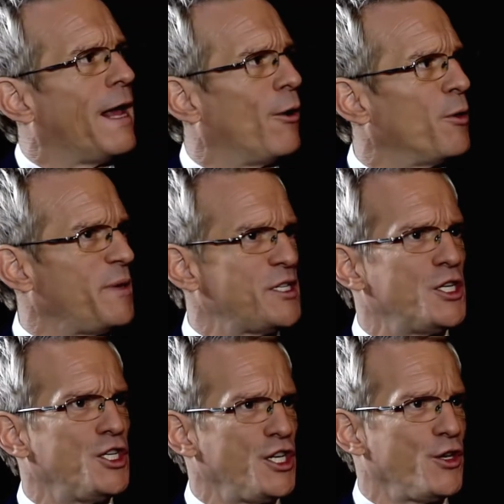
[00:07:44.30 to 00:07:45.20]
Now, the
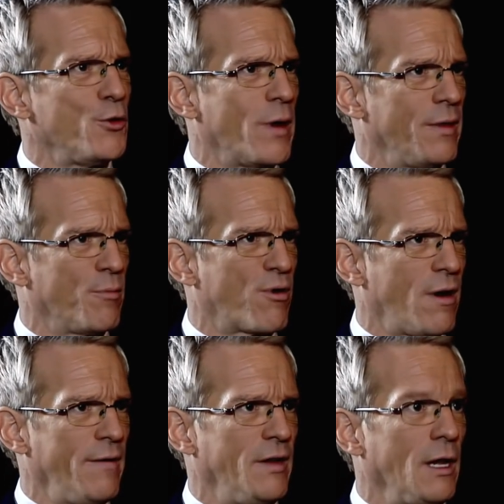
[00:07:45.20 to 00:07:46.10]
BCGEU and the
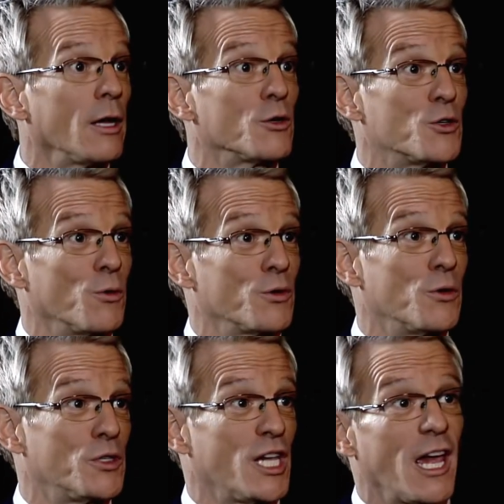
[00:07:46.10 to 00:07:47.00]
Private Liquor Store
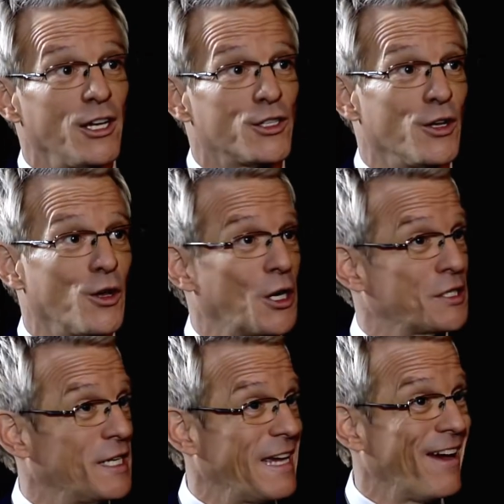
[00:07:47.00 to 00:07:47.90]
Association
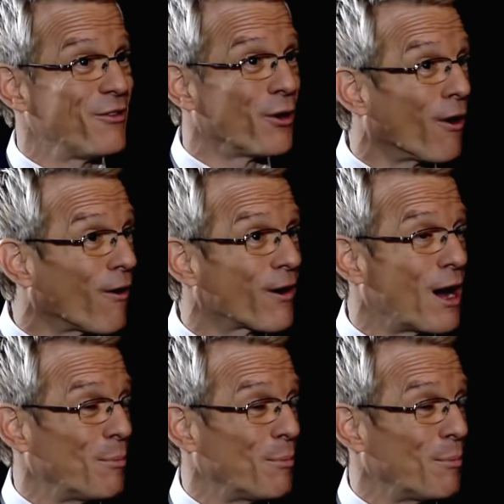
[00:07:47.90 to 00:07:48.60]
got together a